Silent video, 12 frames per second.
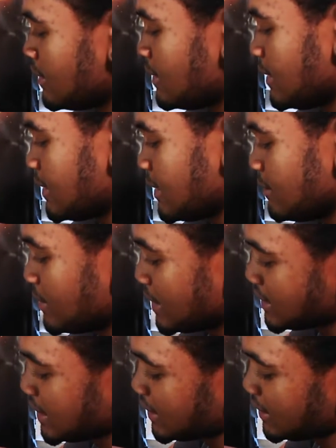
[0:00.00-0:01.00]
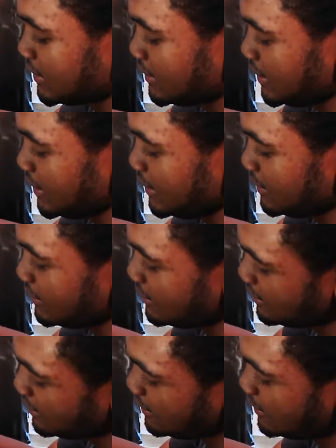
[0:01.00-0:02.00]
and then he bends at the knee,
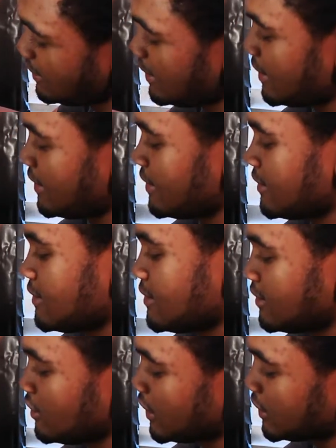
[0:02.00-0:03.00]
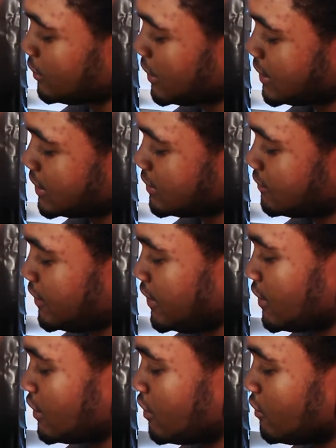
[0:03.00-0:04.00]
and you know, at the waist his
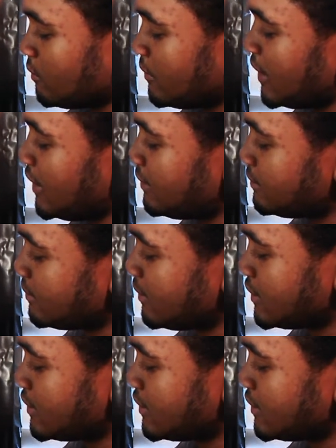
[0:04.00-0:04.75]
feet can go up